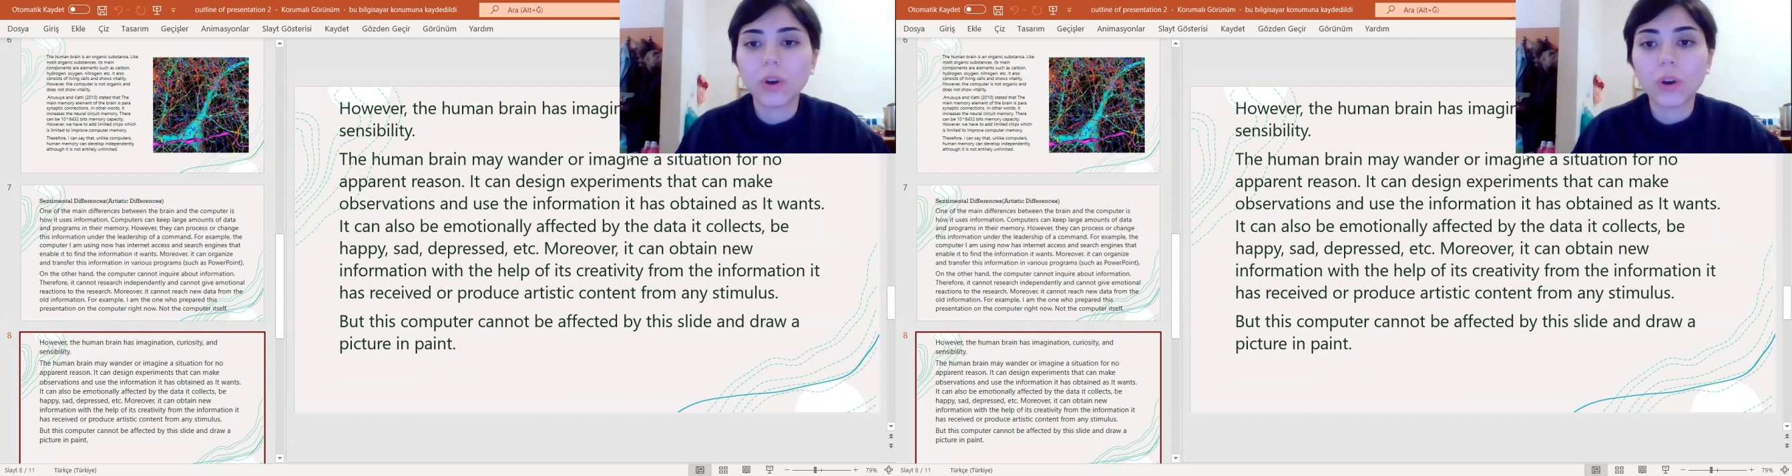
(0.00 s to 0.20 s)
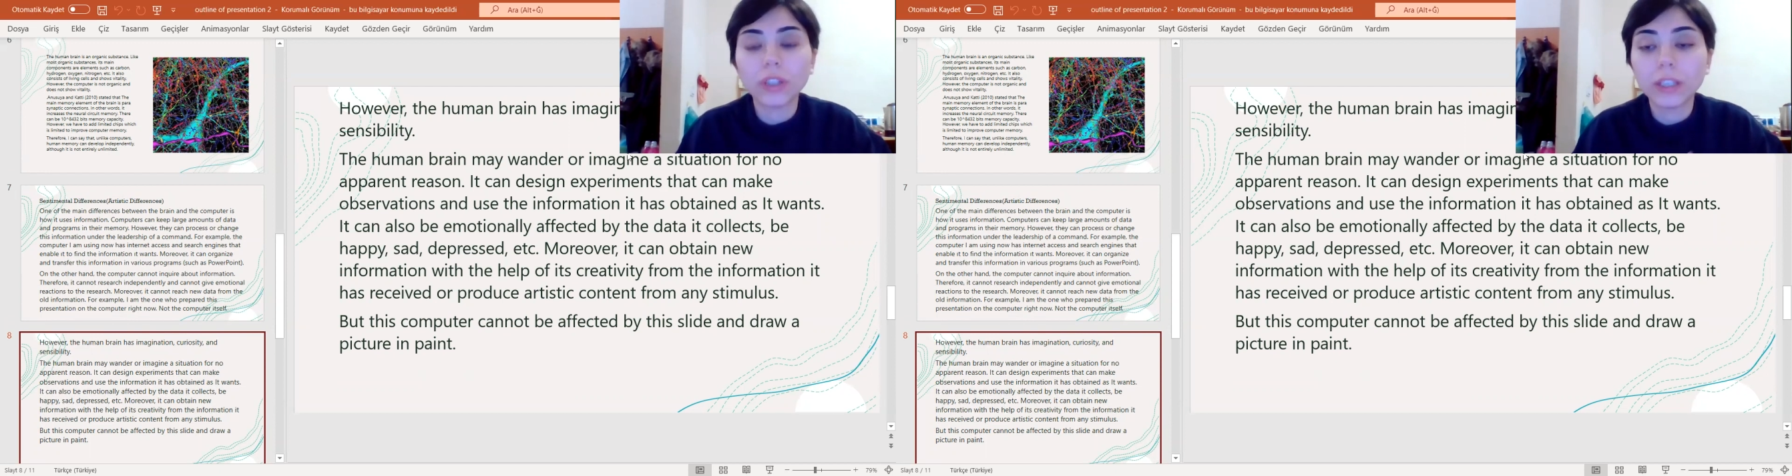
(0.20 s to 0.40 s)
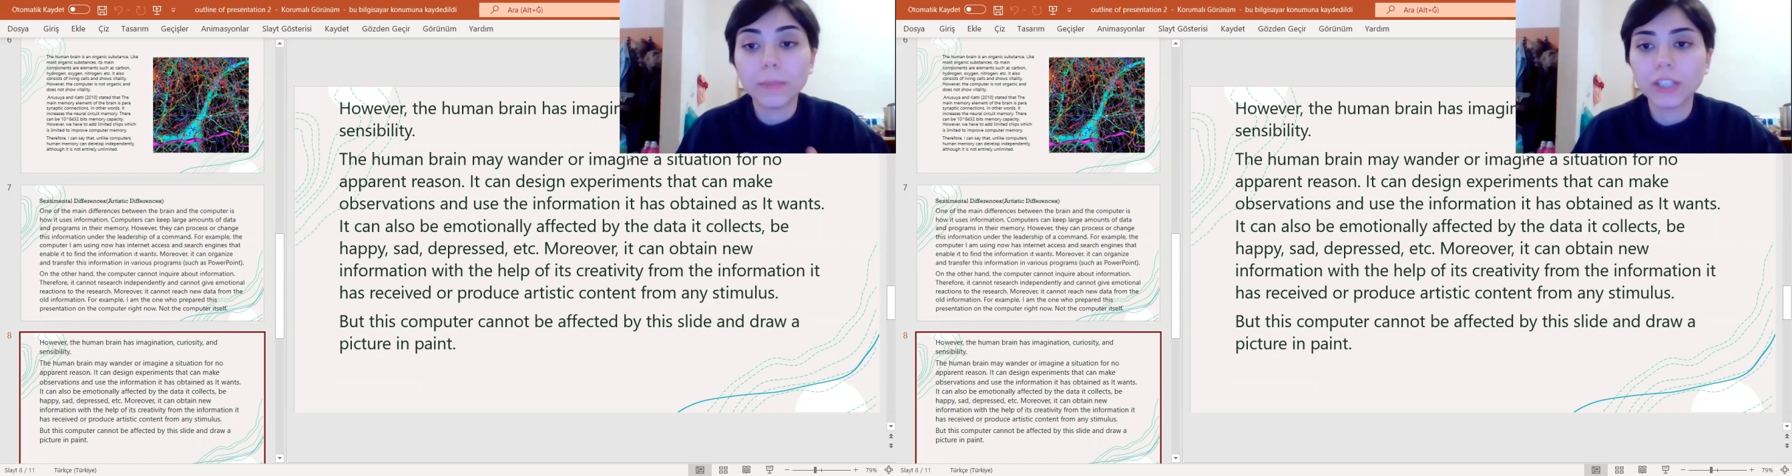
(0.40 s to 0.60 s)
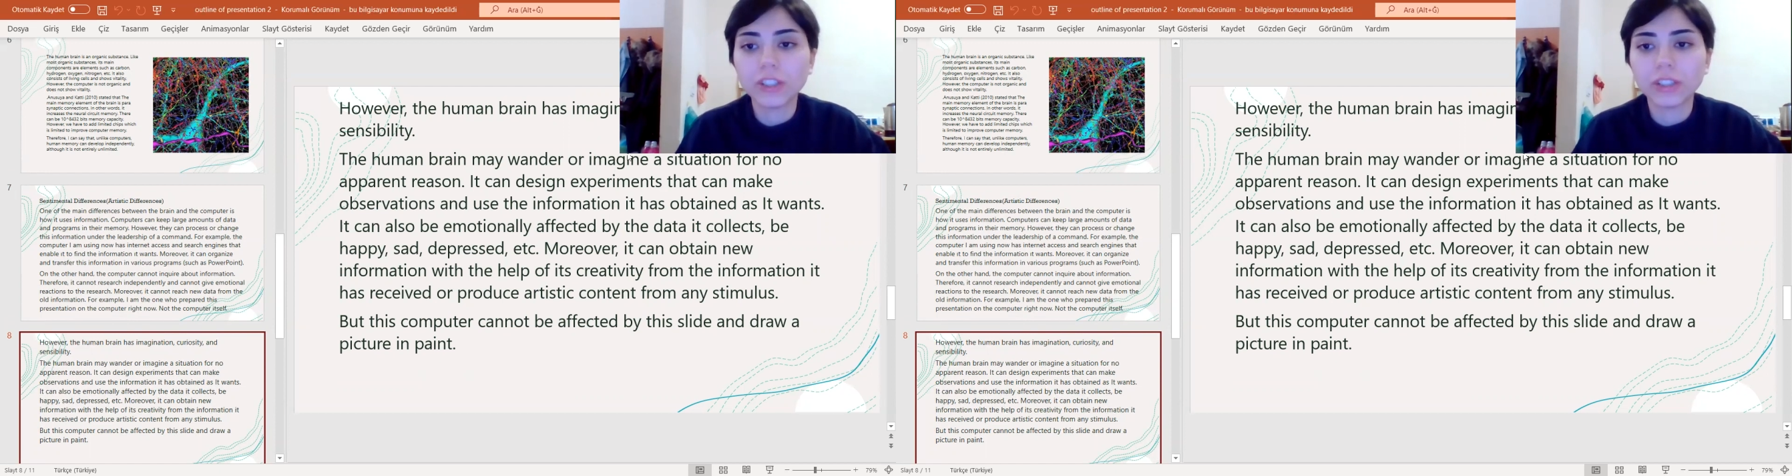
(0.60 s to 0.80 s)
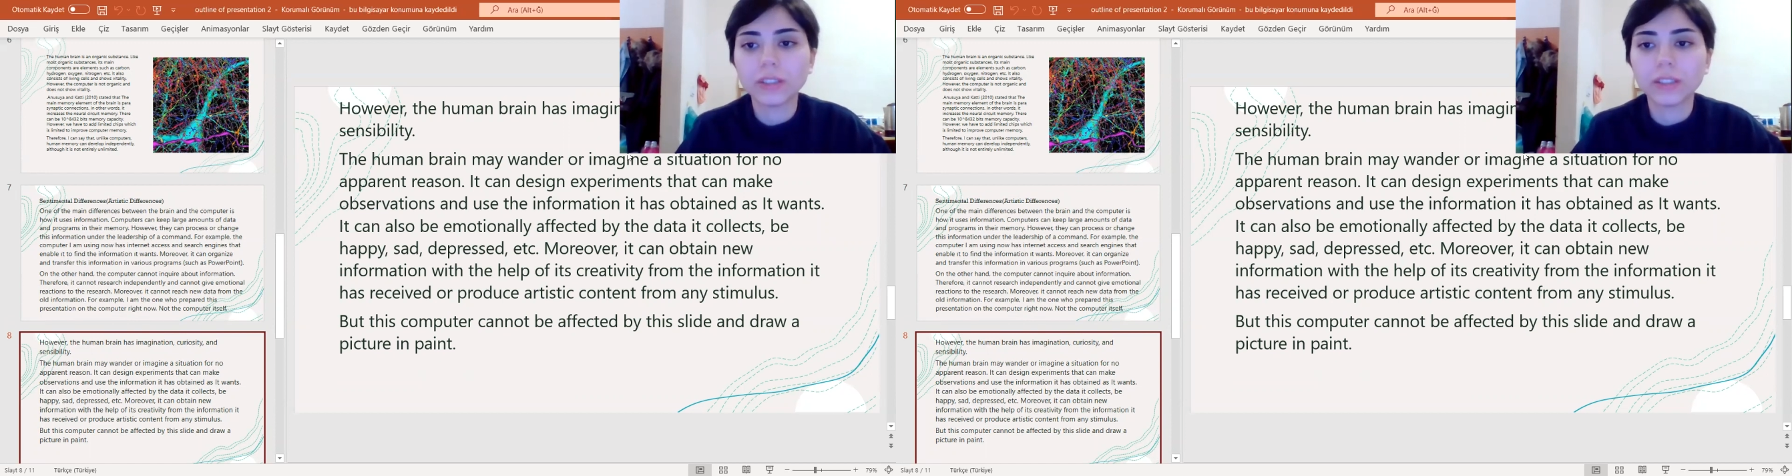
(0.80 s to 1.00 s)
or
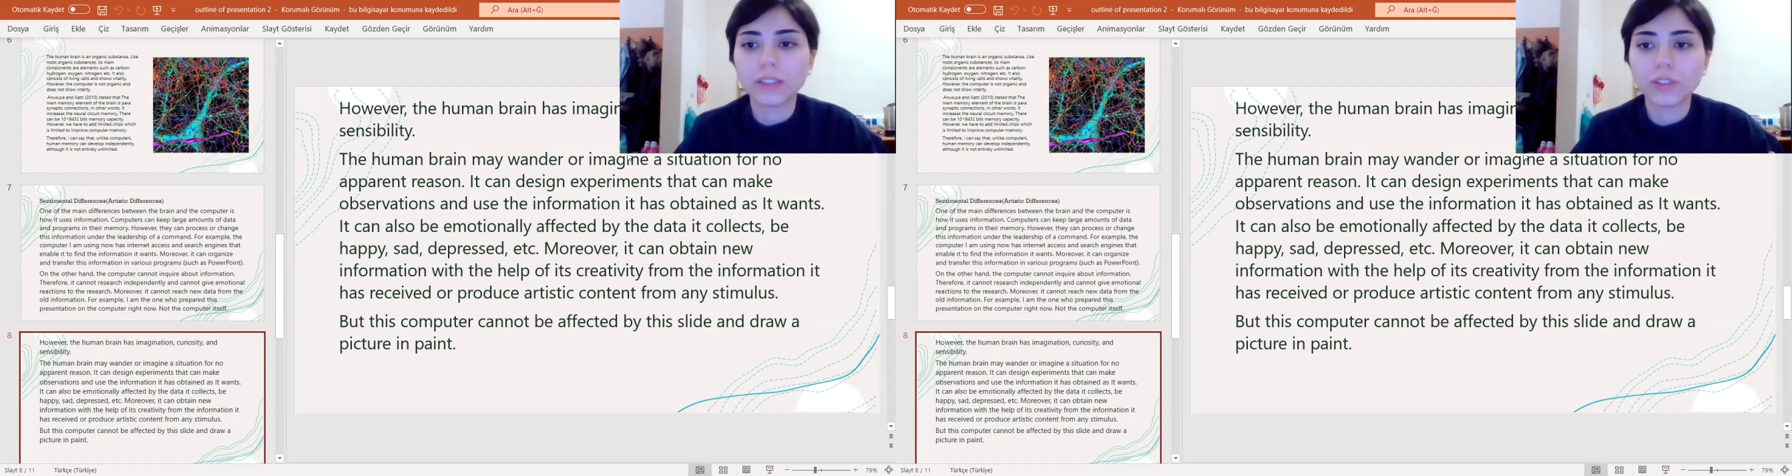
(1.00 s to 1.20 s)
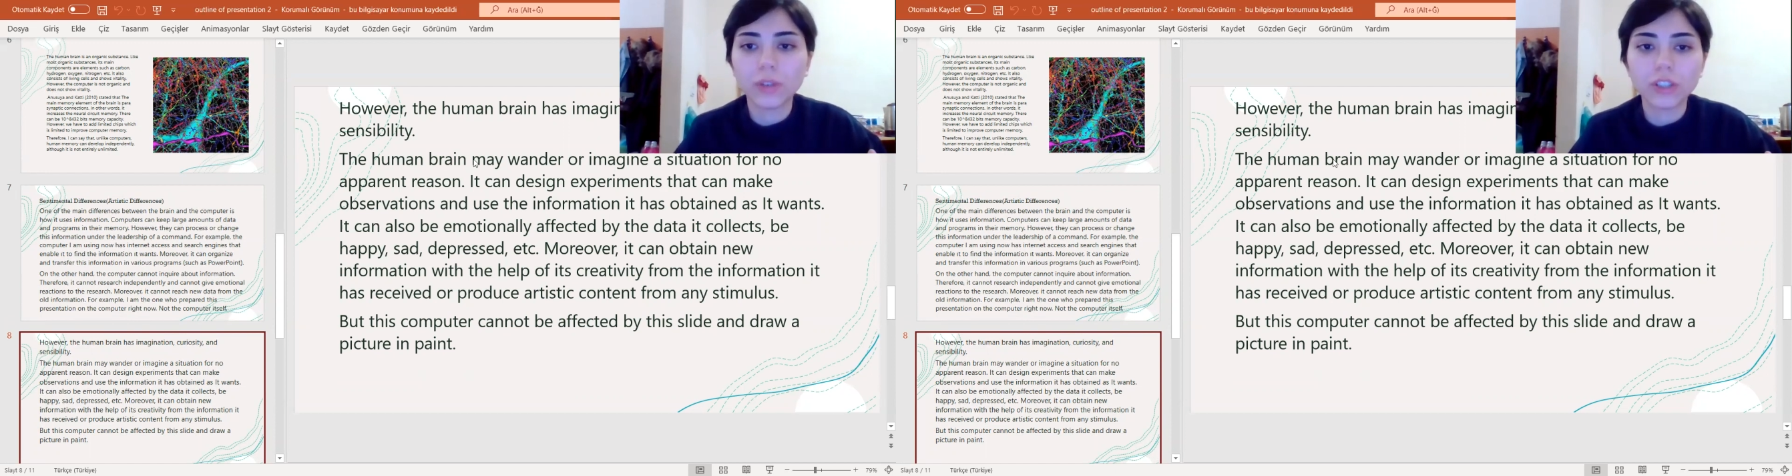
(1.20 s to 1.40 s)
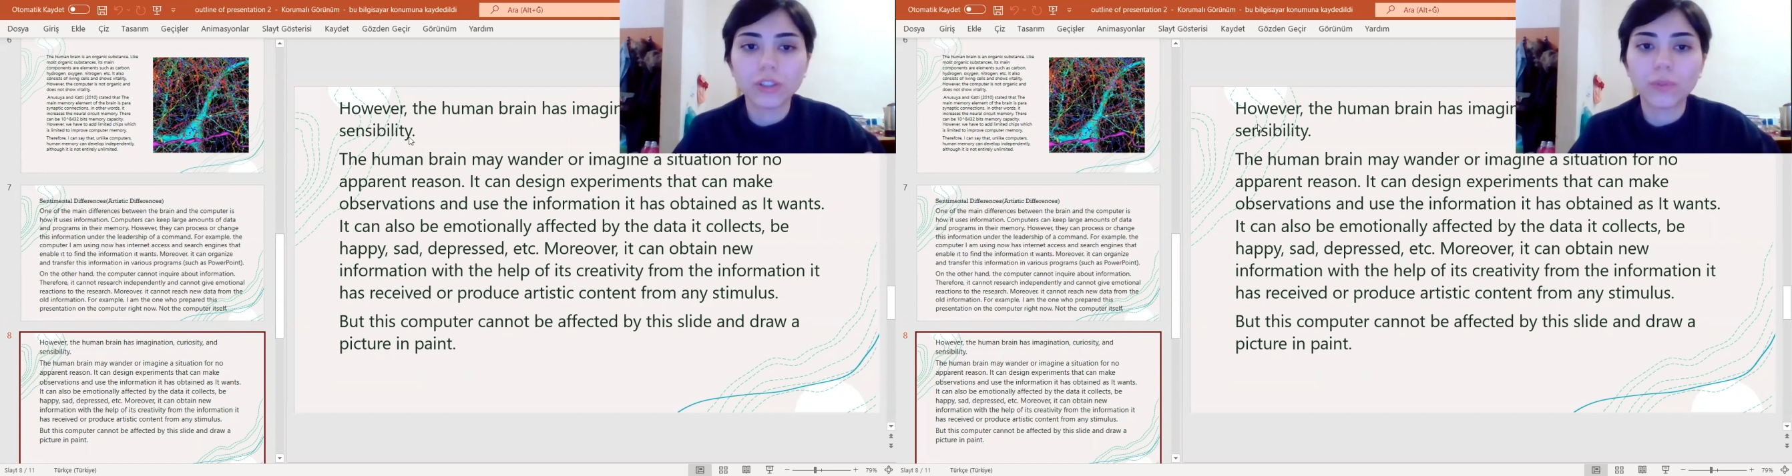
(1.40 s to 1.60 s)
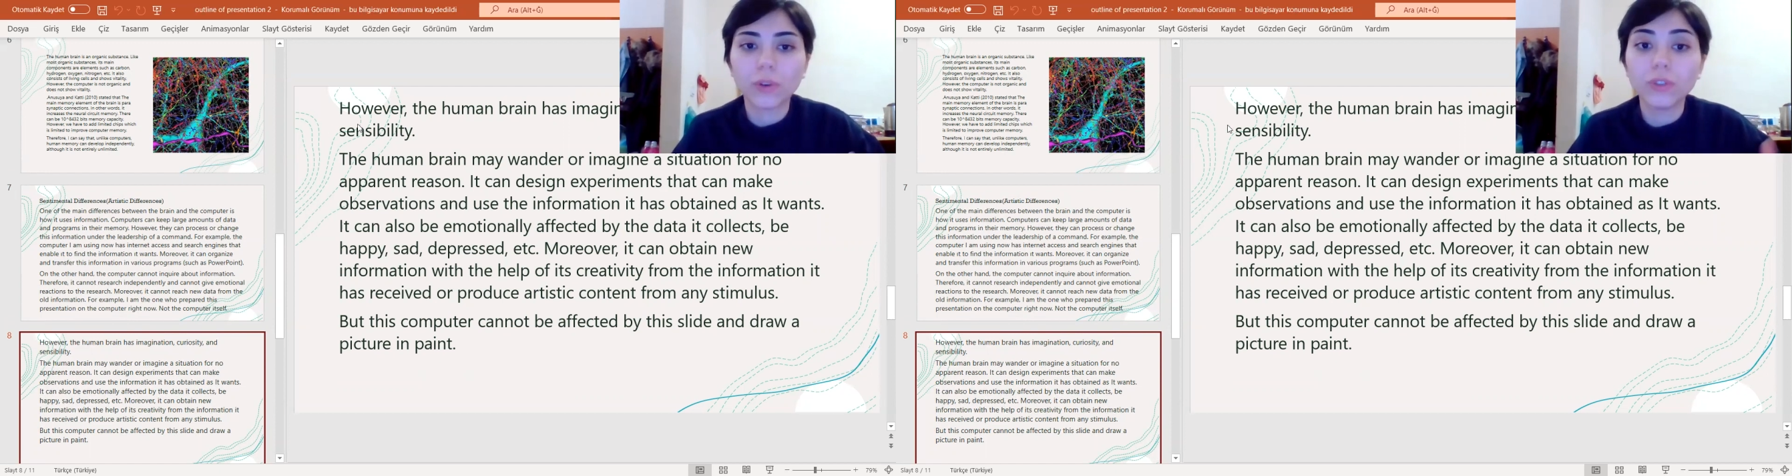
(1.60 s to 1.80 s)
imagine the situation for